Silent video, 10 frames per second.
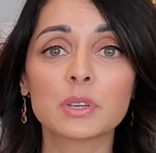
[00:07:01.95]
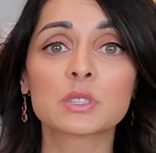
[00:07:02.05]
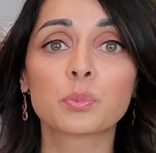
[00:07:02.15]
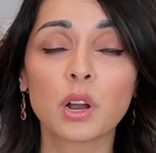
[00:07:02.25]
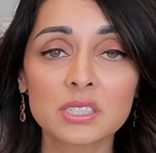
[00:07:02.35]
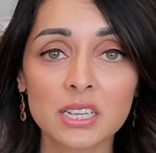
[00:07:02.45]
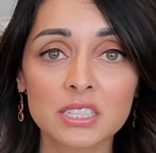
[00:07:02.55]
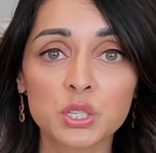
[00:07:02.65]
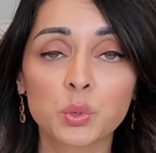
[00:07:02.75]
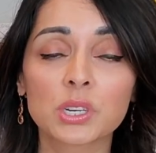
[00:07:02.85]
is
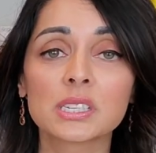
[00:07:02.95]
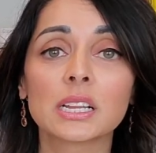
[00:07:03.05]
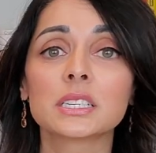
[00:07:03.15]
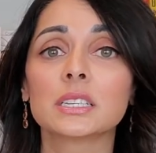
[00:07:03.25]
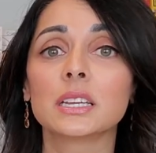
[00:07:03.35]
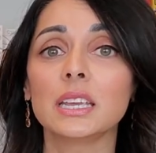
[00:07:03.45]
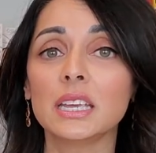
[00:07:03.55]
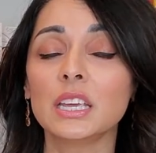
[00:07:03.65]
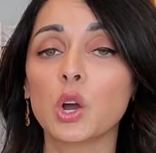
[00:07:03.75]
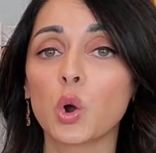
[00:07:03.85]
processed, you are sent an
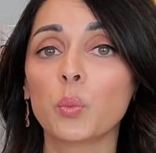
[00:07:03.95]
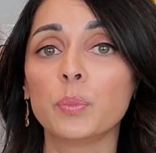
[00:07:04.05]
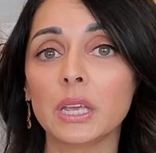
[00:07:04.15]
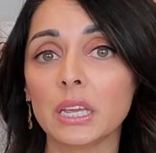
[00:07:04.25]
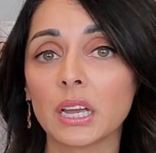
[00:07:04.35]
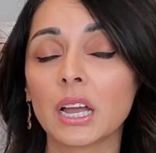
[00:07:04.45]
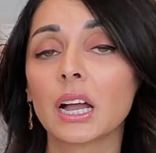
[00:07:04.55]
EOB,